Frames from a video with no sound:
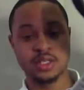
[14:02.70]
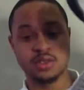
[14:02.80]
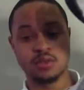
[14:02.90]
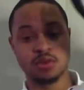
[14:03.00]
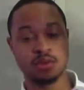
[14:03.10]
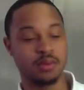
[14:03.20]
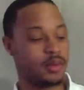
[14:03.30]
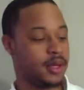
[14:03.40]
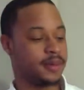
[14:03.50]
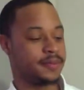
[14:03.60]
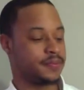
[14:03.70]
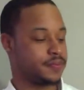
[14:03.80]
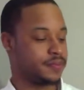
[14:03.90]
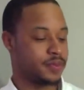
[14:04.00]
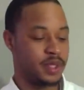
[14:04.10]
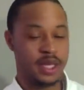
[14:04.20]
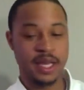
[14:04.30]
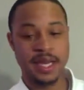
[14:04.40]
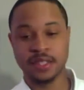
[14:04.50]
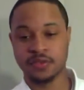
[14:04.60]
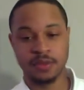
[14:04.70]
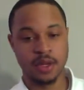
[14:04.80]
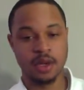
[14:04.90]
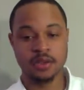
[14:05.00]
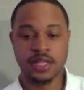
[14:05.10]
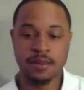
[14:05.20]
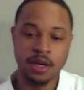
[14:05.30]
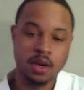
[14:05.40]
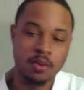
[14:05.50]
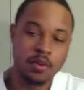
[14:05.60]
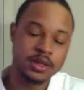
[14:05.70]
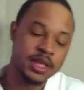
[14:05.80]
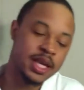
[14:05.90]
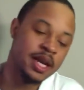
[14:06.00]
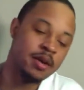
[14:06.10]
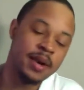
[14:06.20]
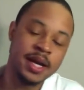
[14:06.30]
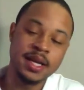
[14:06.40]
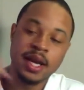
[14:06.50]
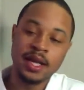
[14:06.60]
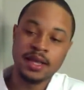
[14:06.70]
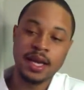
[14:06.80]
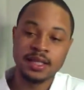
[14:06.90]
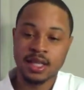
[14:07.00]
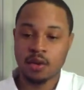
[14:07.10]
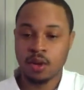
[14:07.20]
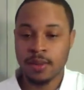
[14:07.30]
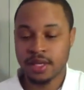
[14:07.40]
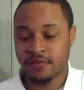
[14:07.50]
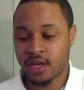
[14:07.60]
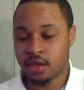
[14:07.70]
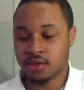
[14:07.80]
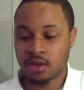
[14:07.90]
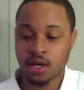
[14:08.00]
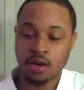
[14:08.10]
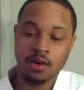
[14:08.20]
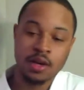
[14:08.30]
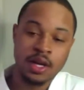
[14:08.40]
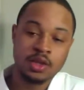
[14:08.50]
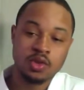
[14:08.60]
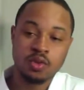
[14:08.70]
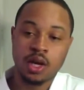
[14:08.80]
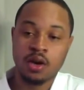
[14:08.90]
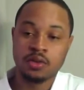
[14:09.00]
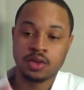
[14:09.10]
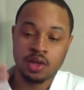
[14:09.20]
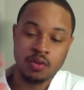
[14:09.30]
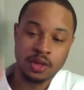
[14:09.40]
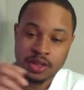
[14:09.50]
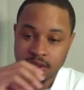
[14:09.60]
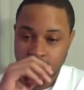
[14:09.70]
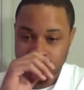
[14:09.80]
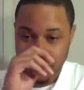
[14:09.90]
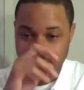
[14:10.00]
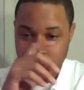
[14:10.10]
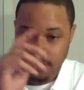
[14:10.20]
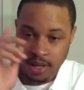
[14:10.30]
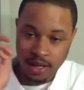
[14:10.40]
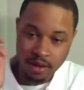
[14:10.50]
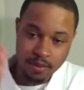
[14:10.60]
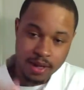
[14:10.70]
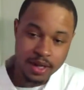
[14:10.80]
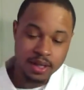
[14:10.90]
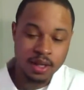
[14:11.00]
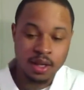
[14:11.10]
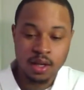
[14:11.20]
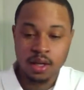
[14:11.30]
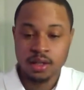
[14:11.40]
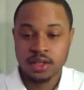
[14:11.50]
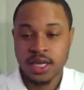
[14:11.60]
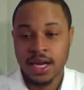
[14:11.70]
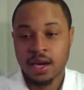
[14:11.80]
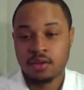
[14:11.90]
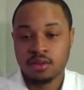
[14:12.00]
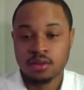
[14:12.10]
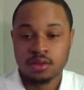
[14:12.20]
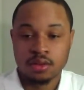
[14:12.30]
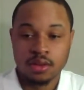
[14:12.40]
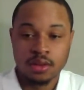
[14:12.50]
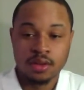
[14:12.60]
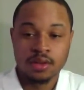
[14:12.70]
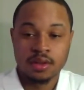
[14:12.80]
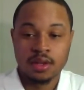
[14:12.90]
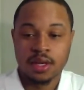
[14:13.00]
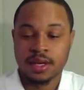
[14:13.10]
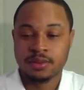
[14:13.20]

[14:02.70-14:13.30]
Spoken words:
too. And that's from a long time ago. But once again, everybody, thanks. I don't want to make the video too long. So once again, everybody, shout out. I'm